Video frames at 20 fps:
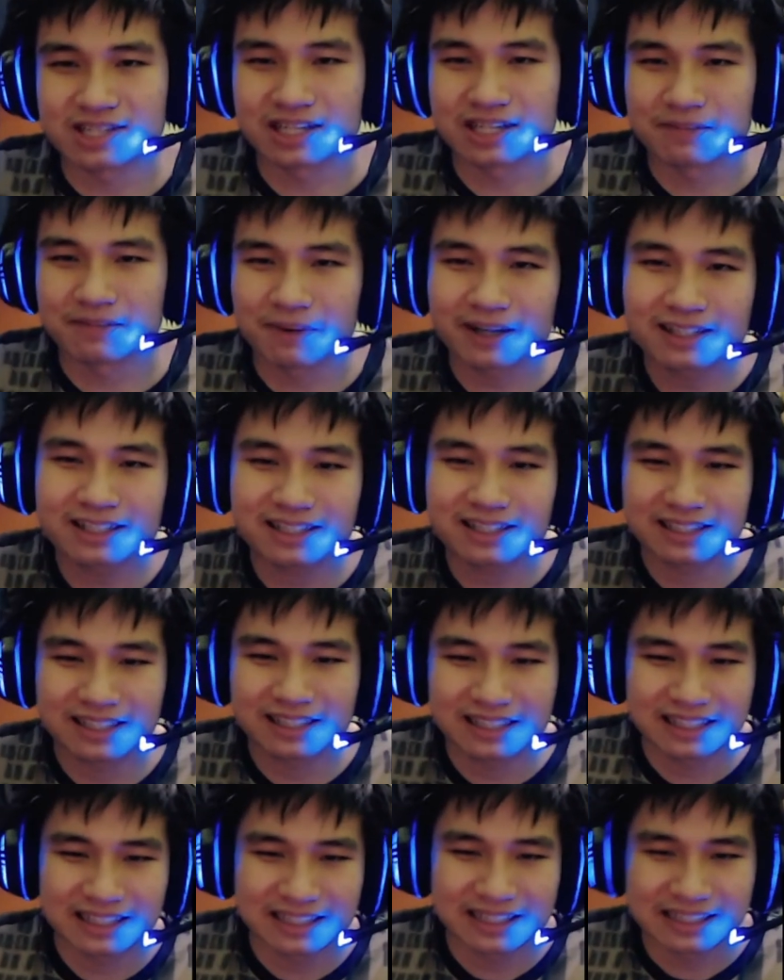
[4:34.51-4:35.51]
And apparently
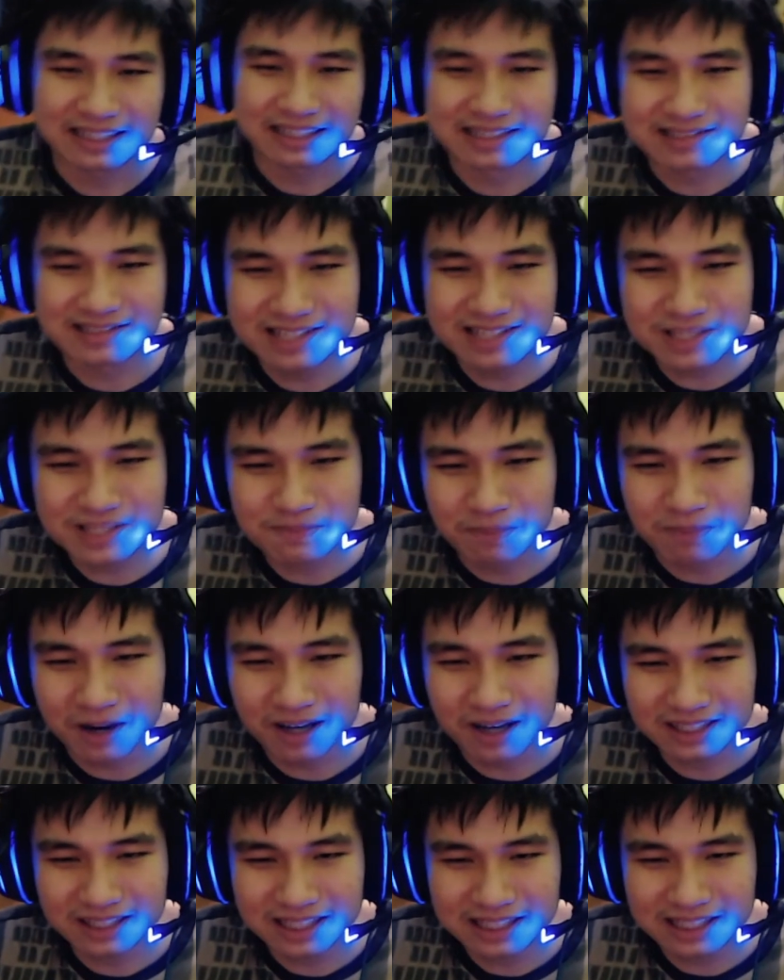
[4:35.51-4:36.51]
is this
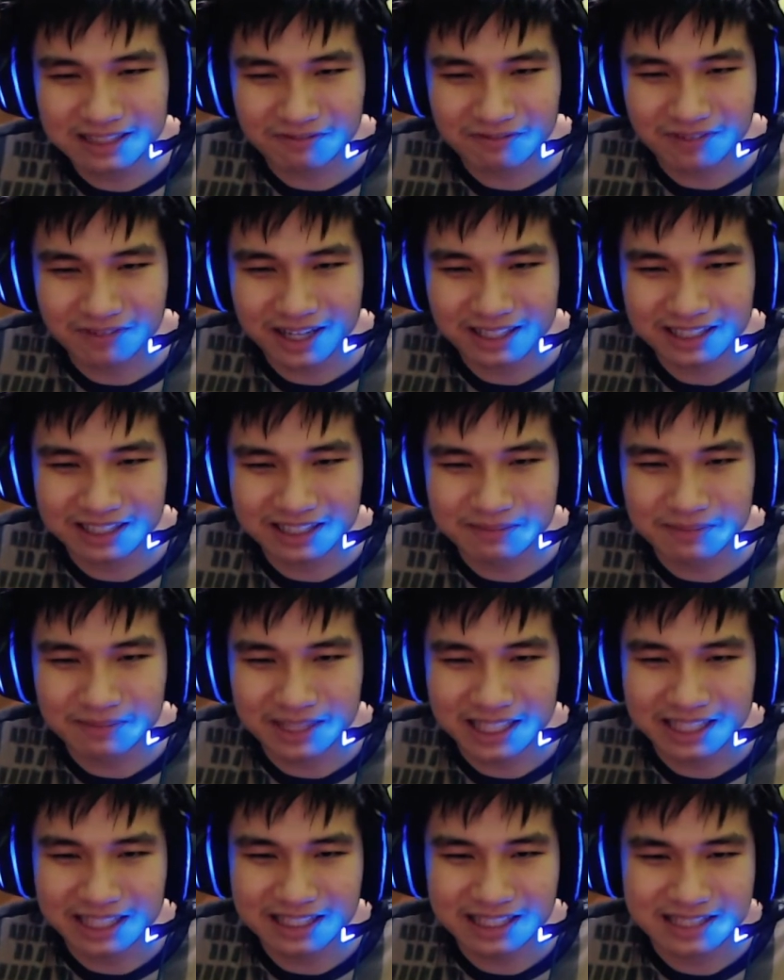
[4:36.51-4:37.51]
Bonnie right in the
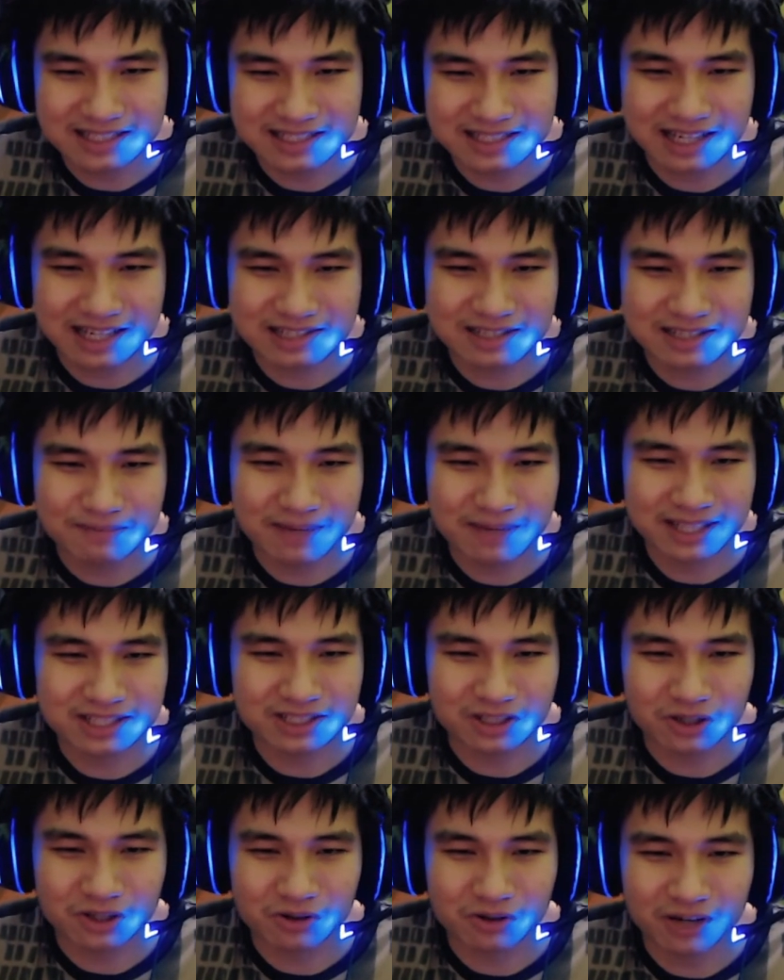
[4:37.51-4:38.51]
beginning is actually
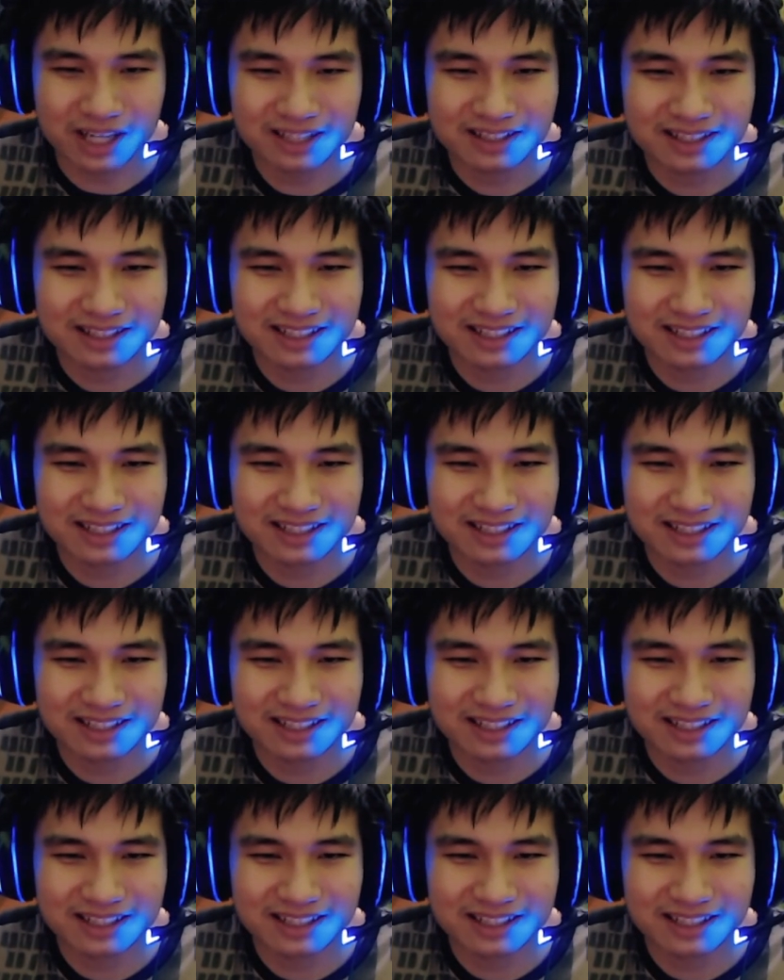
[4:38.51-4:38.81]
Maty Recret?